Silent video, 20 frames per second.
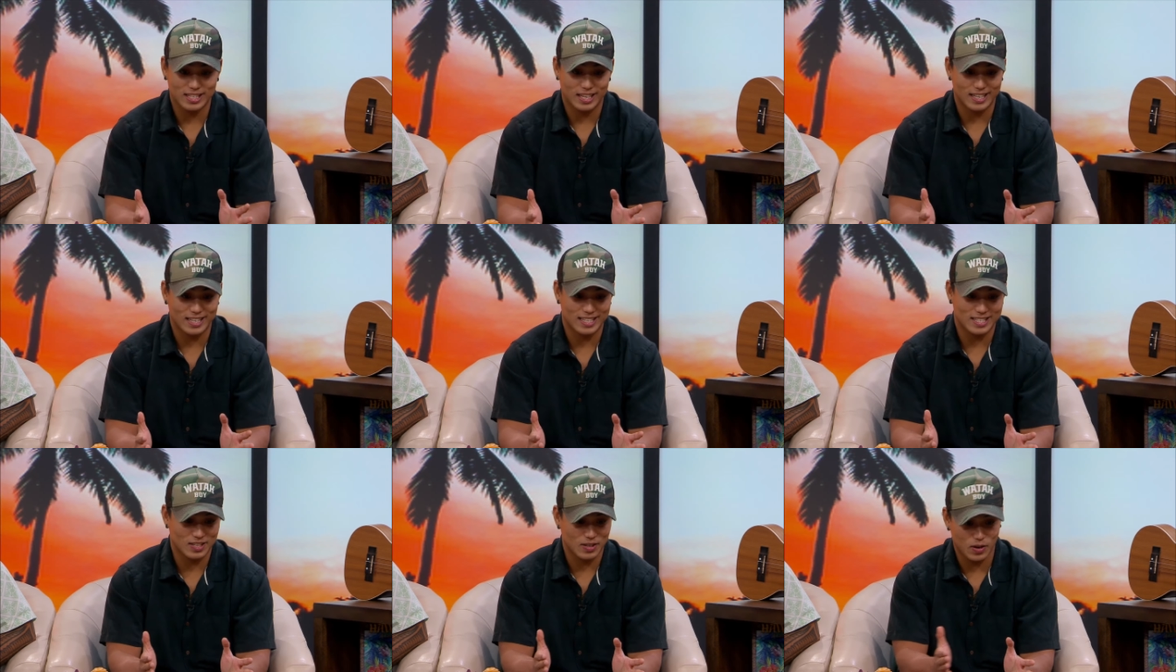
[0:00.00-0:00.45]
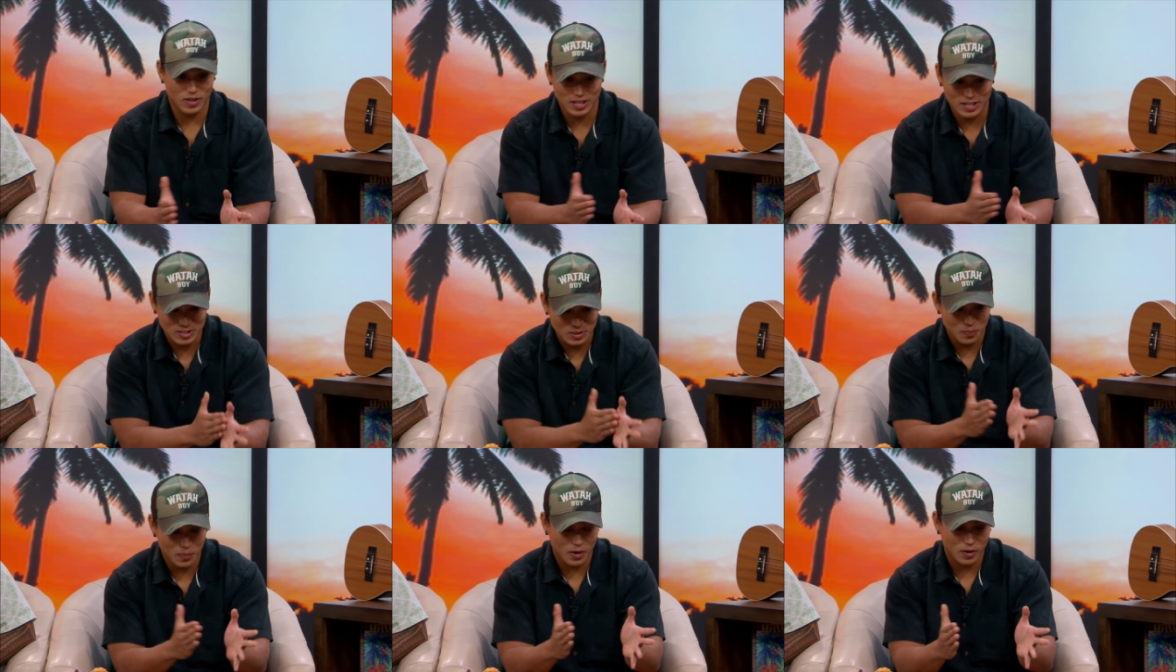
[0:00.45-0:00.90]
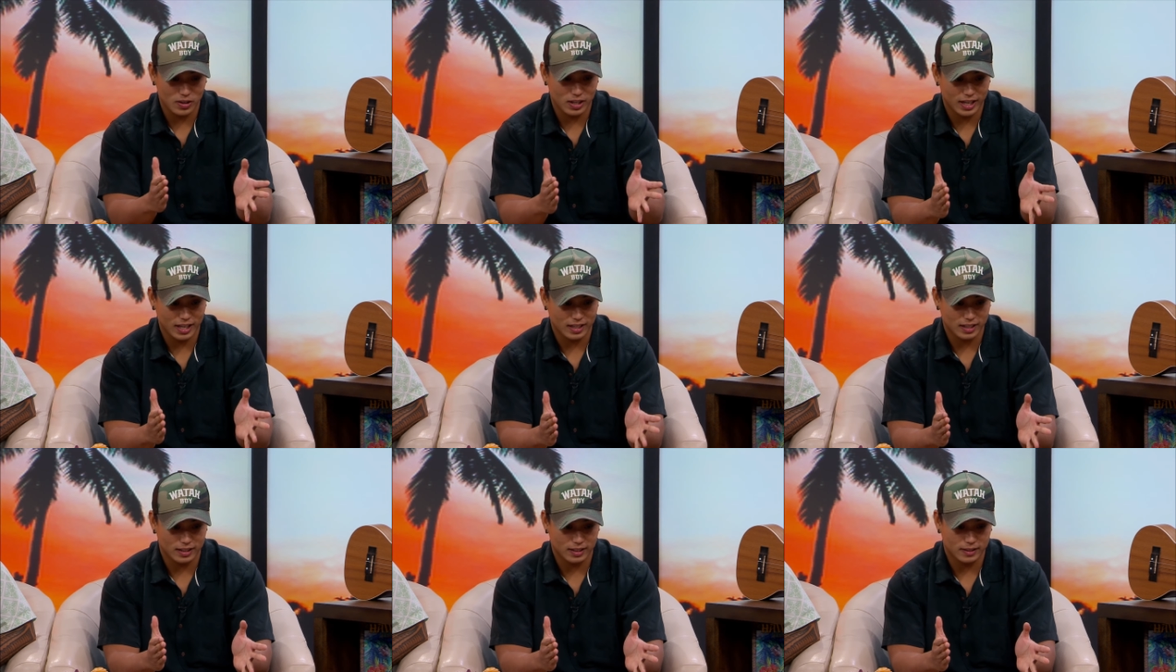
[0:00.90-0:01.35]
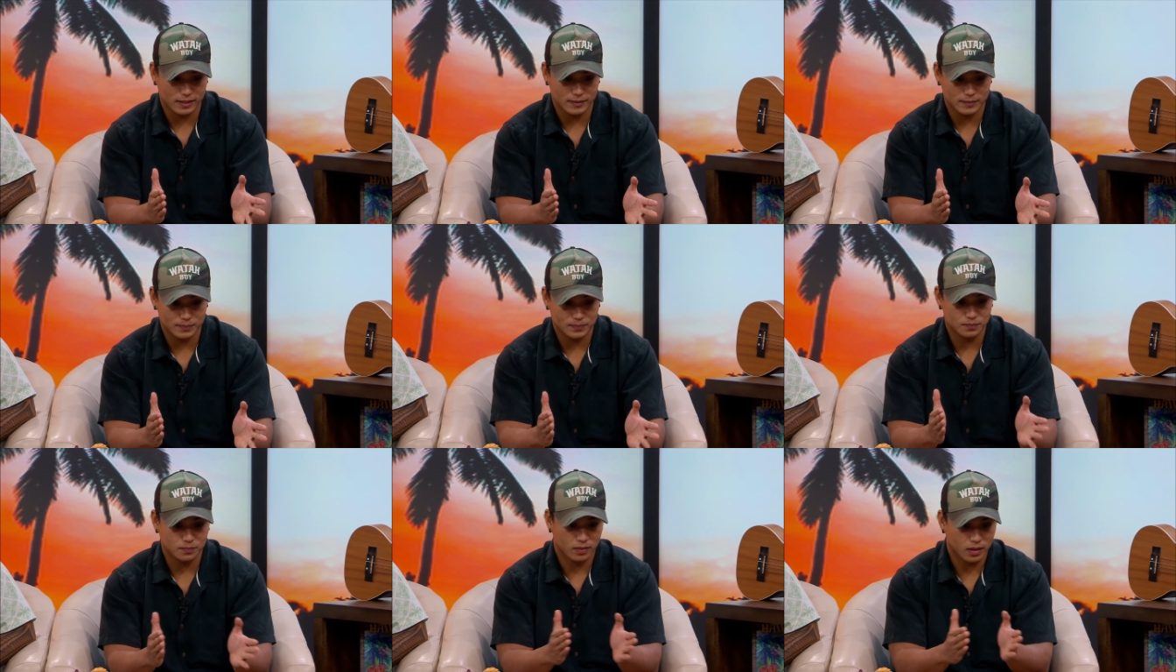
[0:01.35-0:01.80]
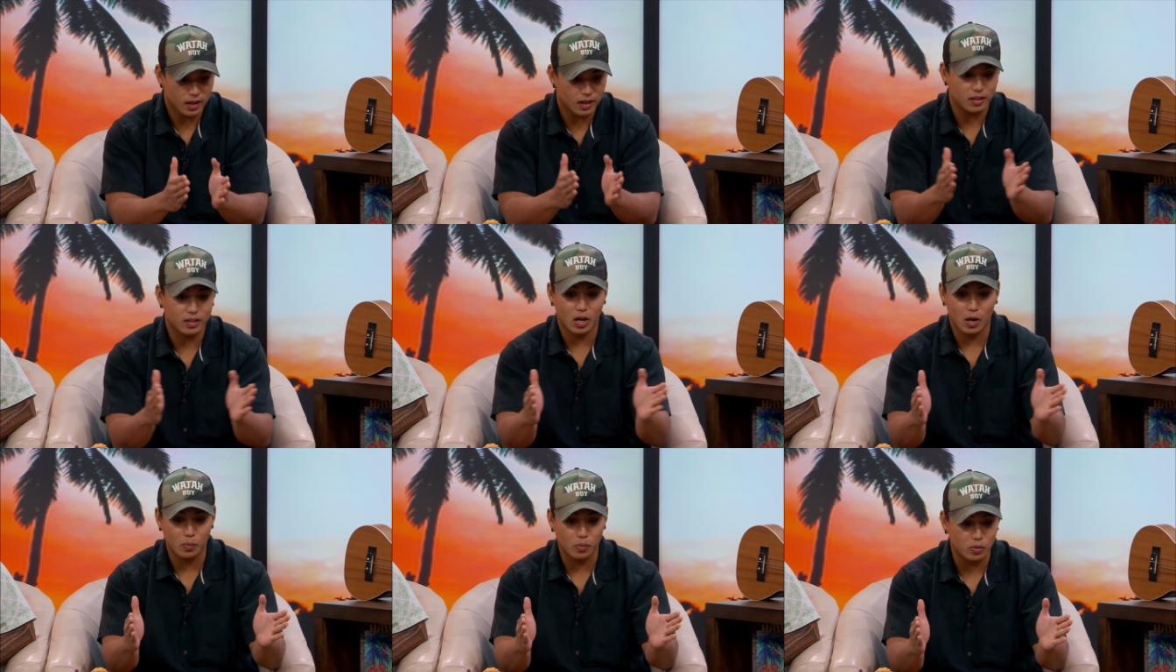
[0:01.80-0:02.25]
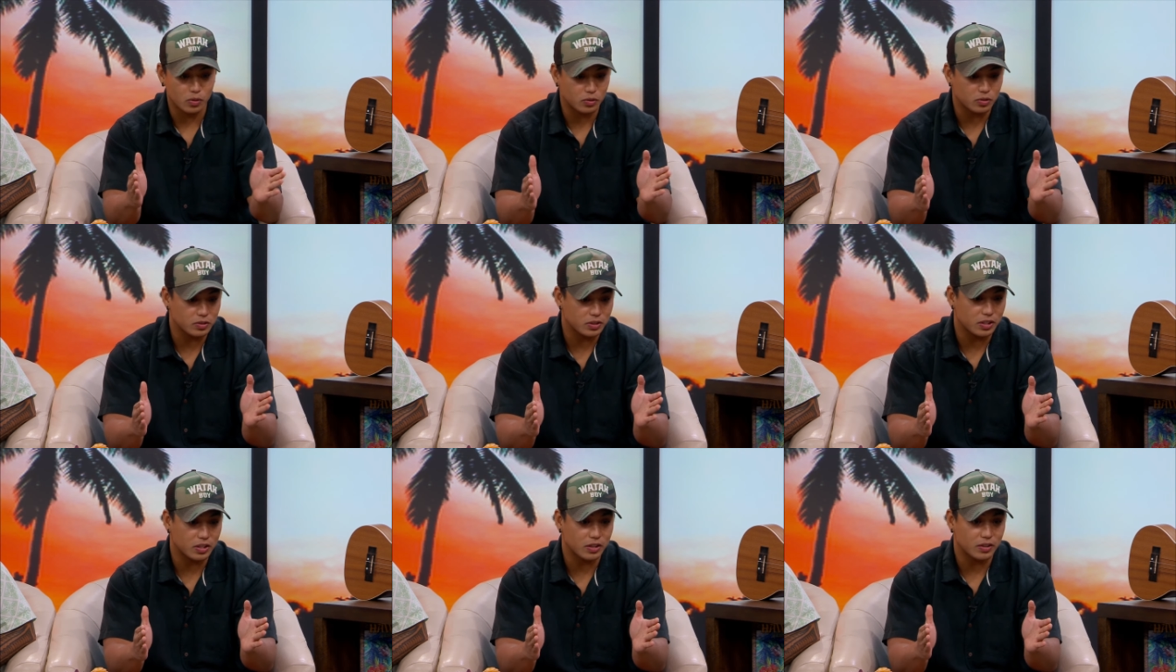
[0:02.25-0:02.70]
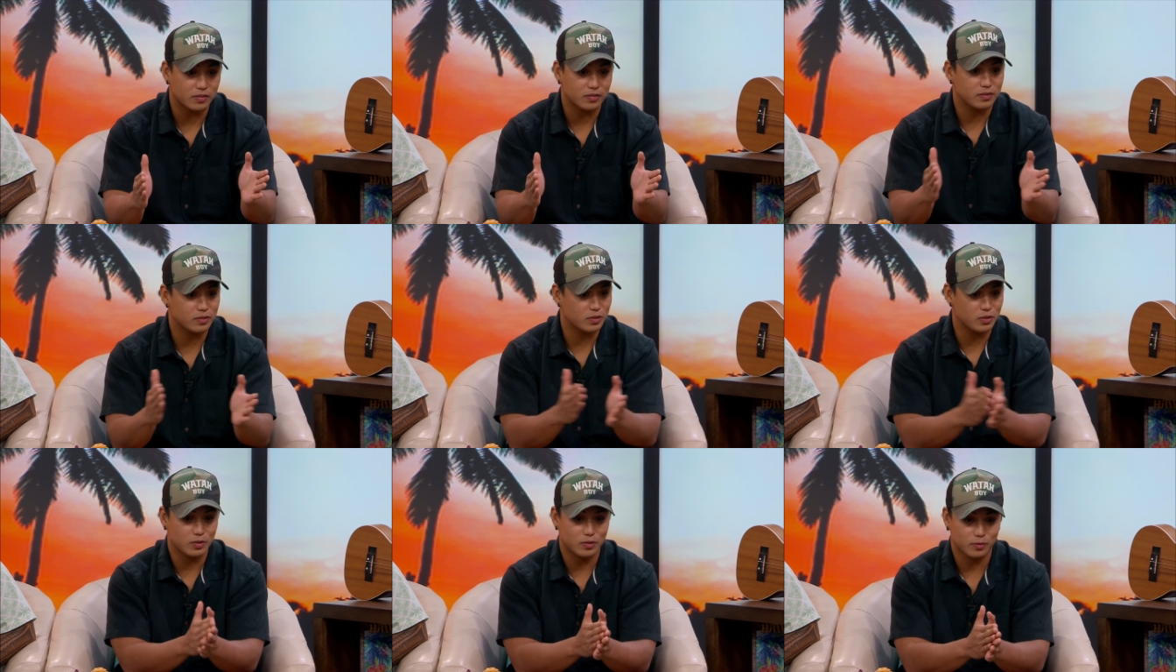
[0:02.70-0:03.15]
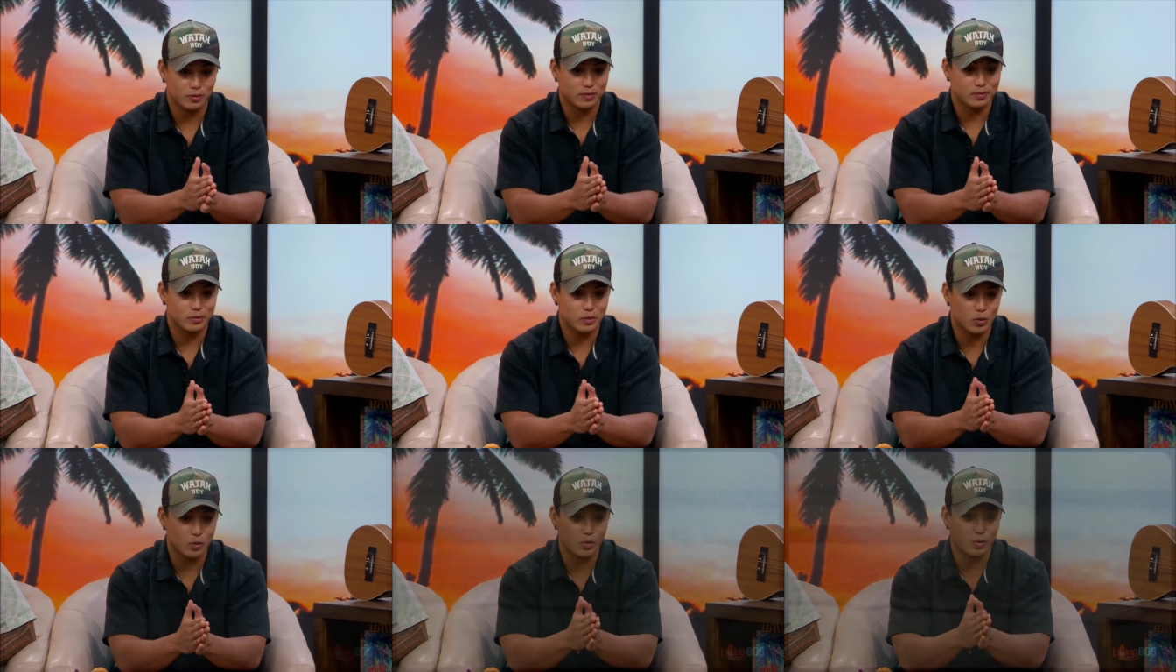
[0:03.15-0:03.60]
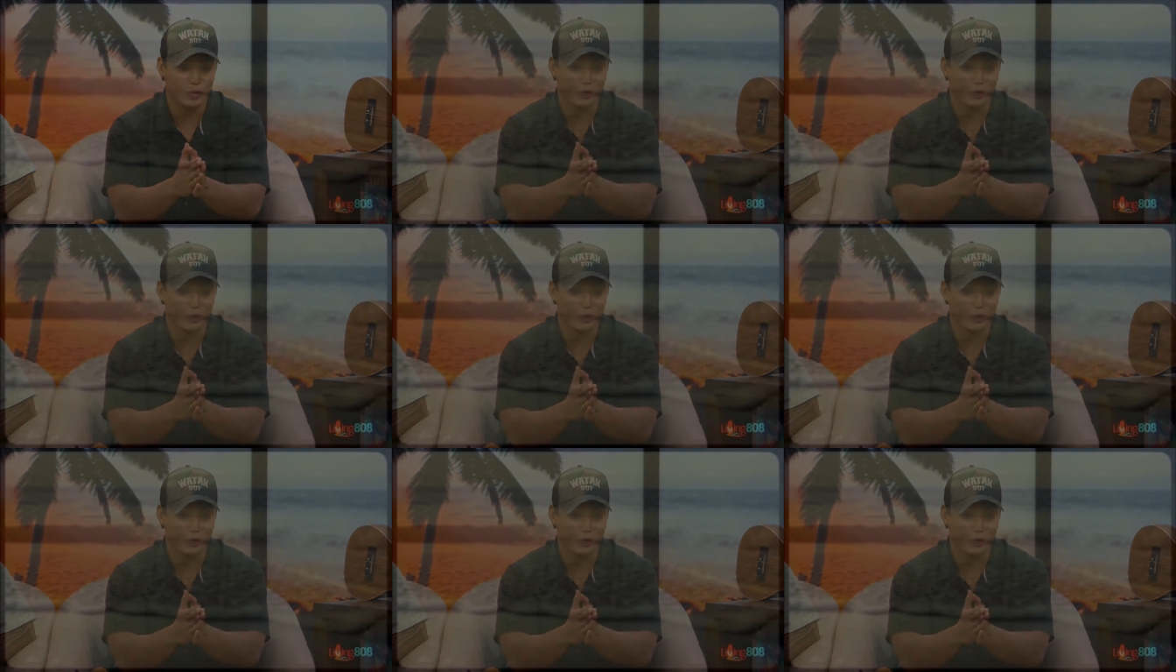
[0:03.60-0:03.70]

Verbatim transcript: it's uh, it's about like a couple, you know, who